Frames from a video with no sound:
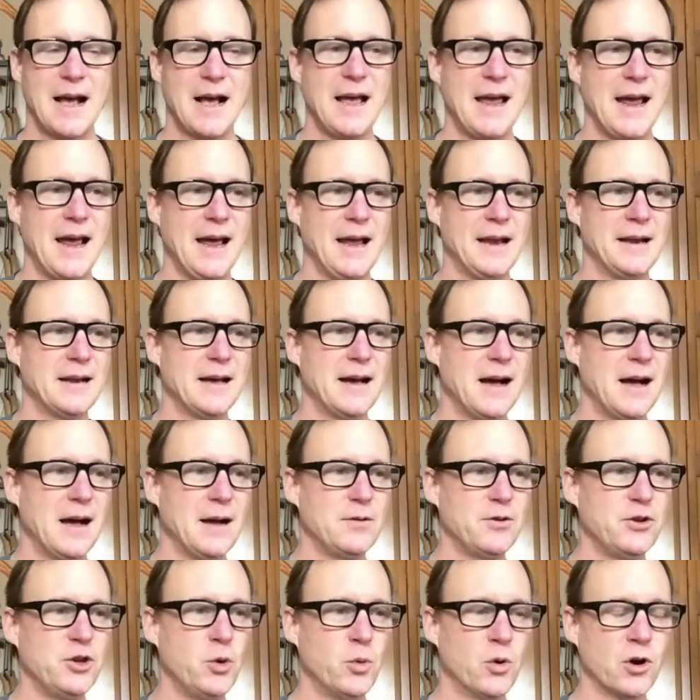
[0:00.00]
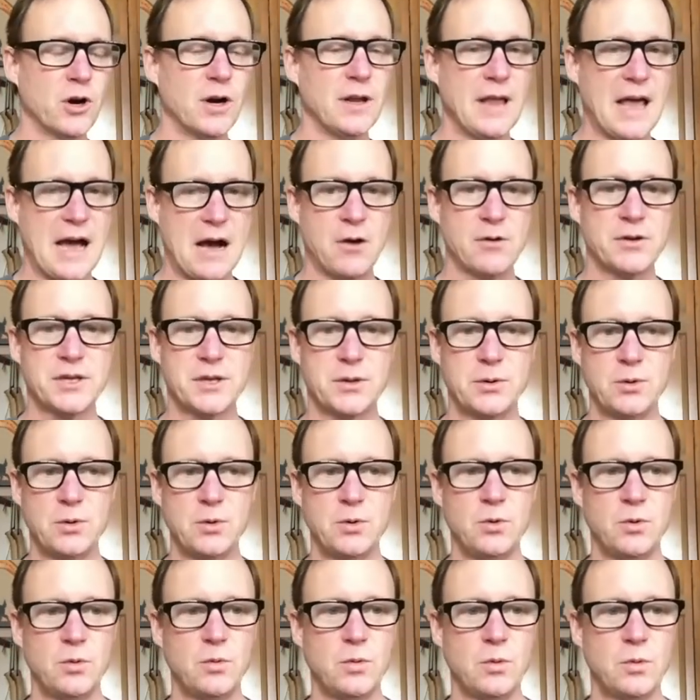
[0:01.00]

And you were allowed to,